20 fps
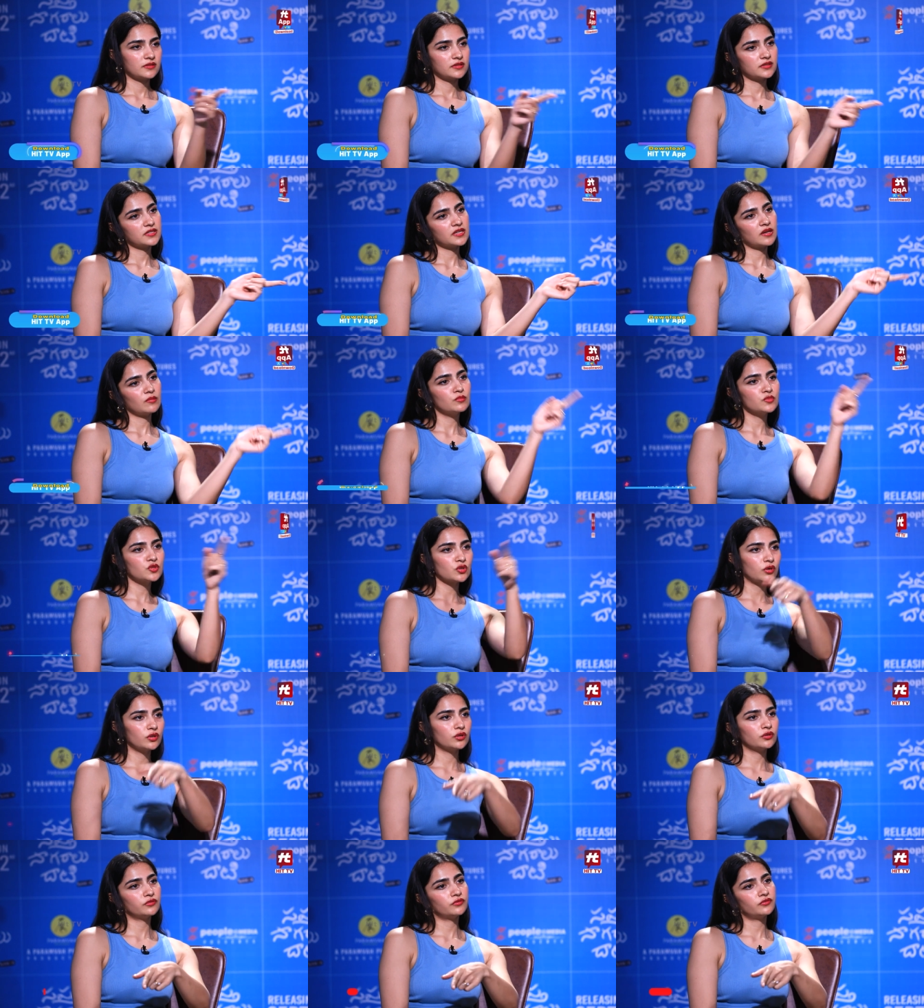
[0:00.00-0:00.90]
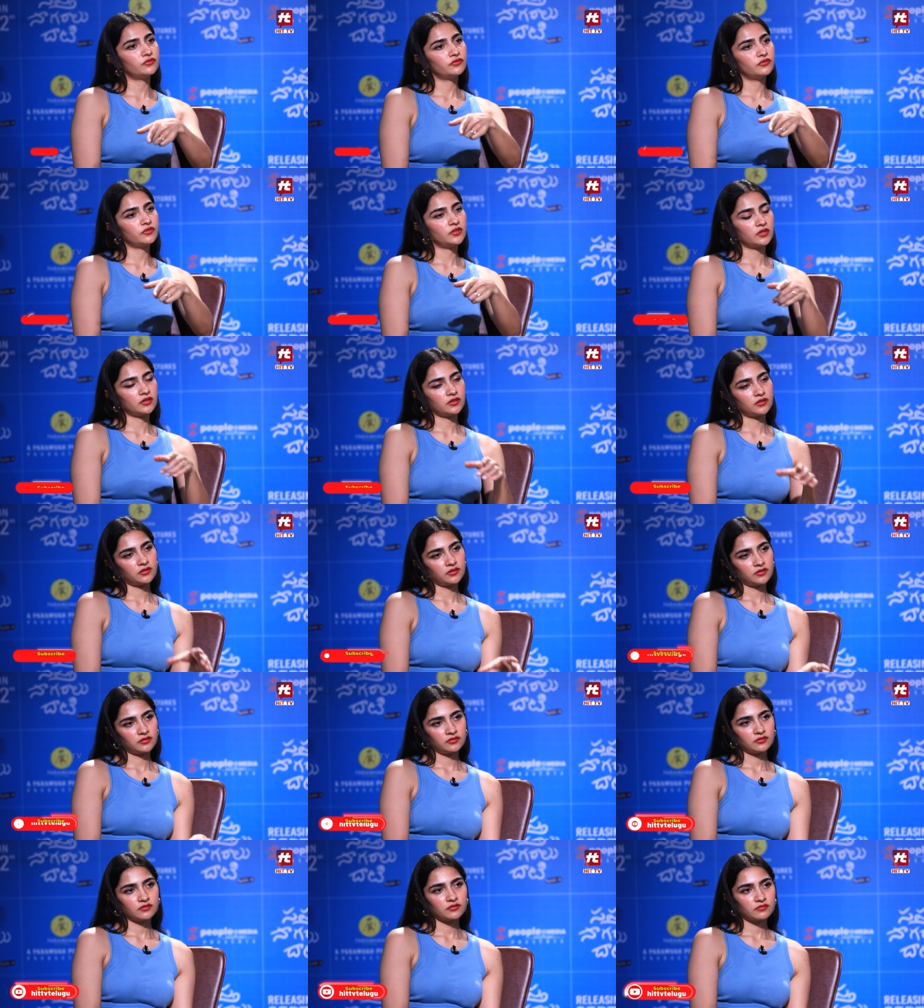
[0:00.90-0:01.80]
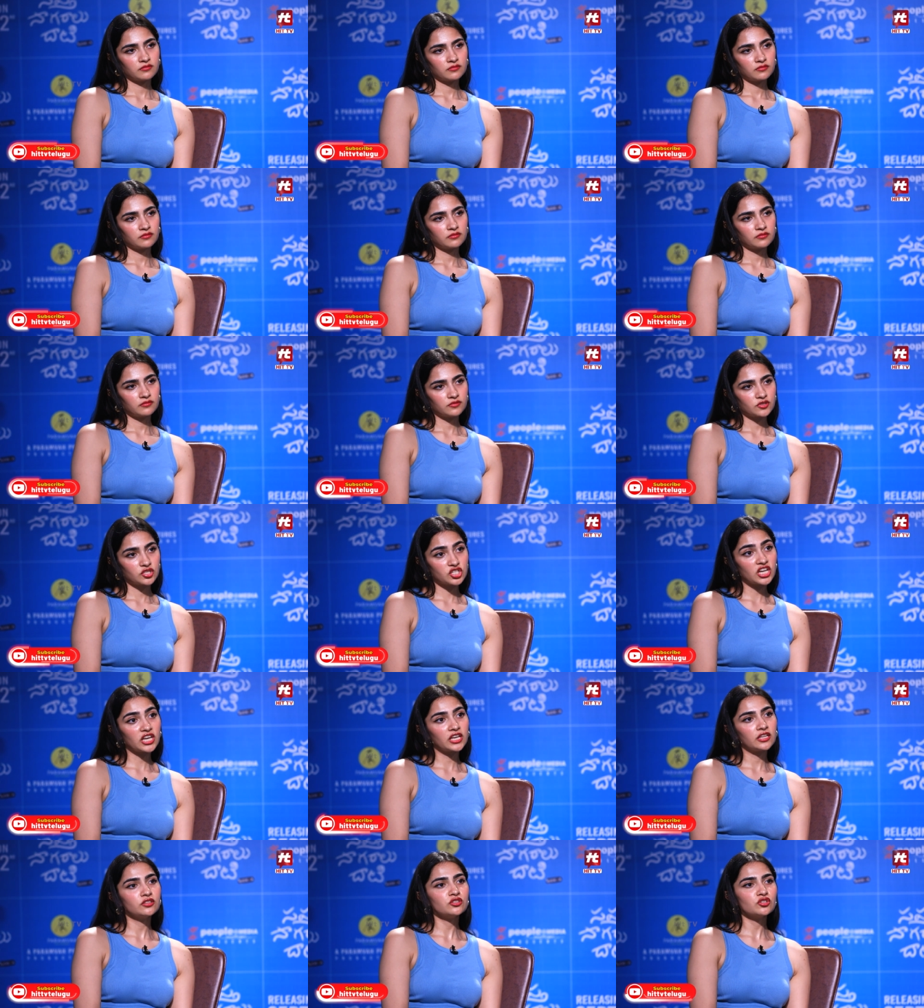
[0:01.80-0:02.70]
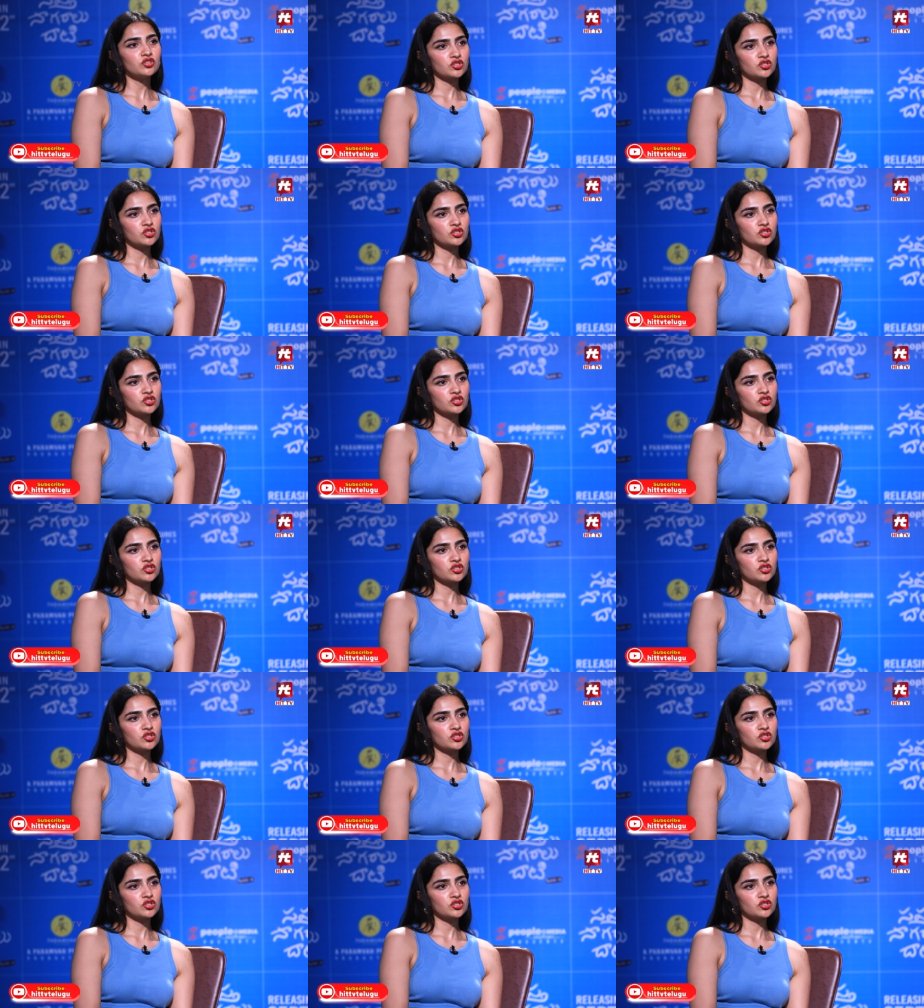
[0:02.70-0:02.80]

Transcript: some sort of uh, change,